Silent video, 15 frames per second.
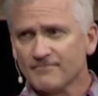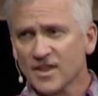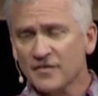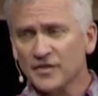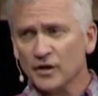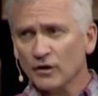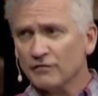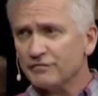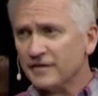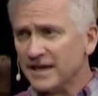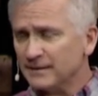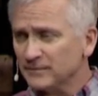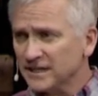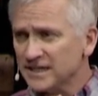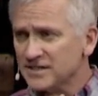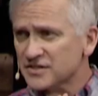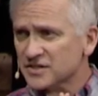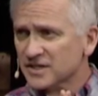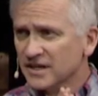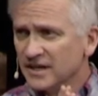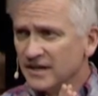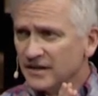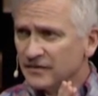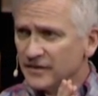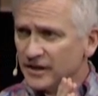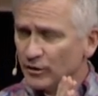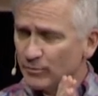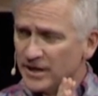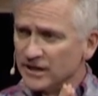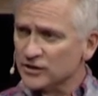There are families that
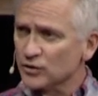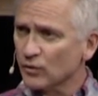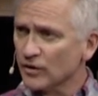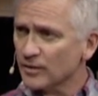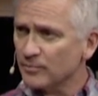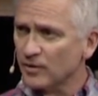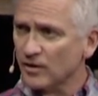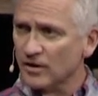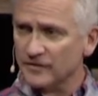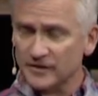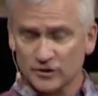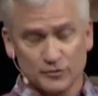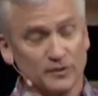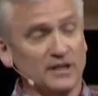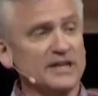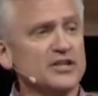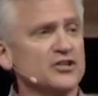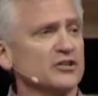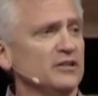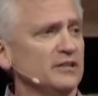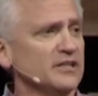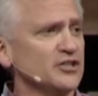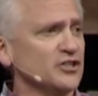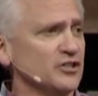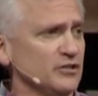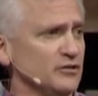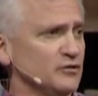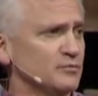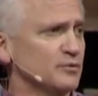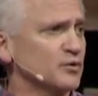are being torn apart. There's relational
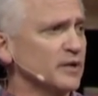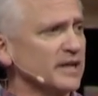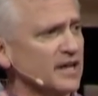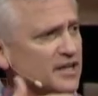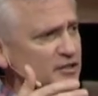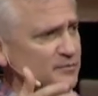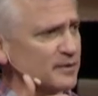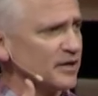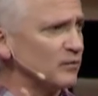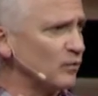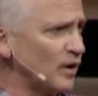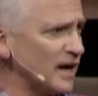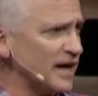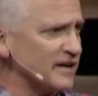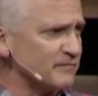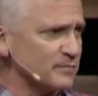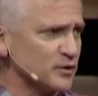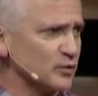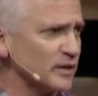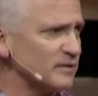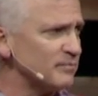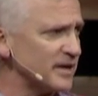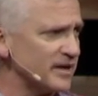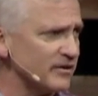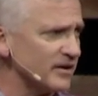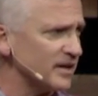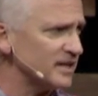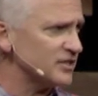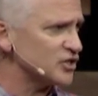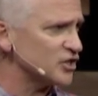issues between husband and wife, between parent and